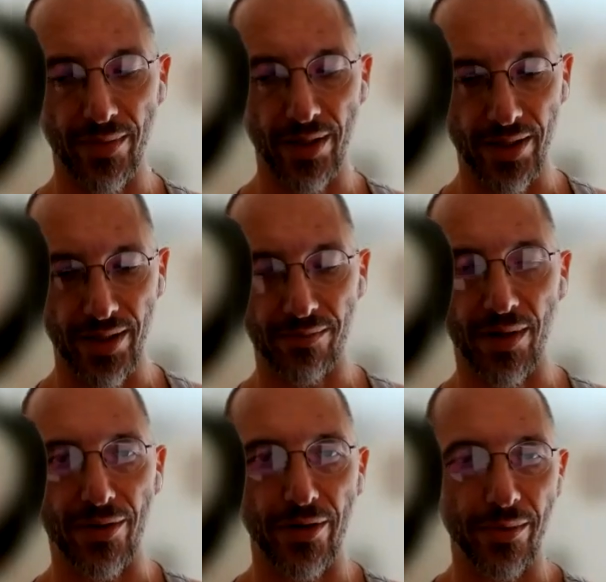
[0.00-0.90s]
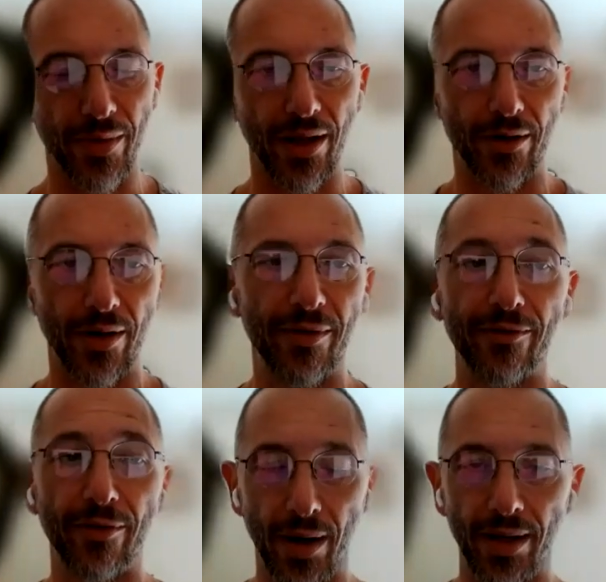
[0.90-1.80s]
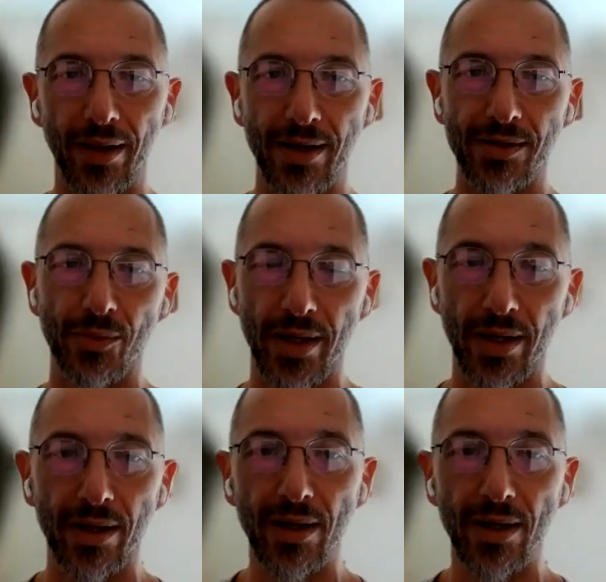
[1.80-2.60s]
my 30 miler up in Vermont last week.